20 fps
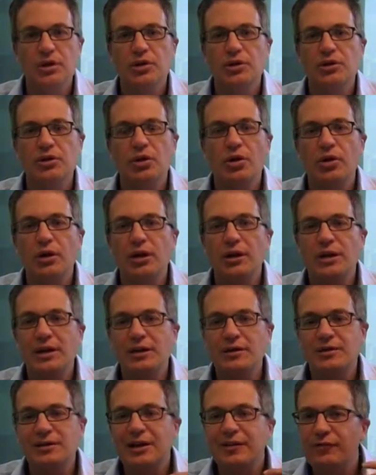You're going to
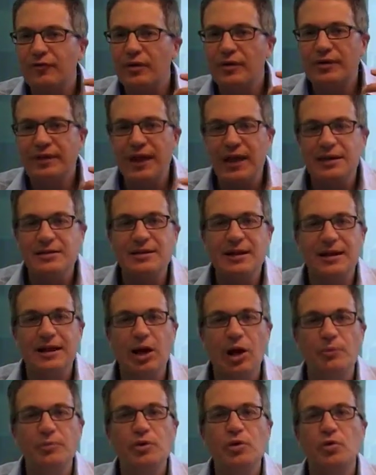need different things that can
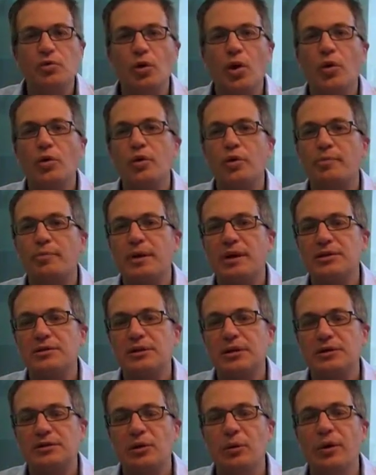help you grow your business.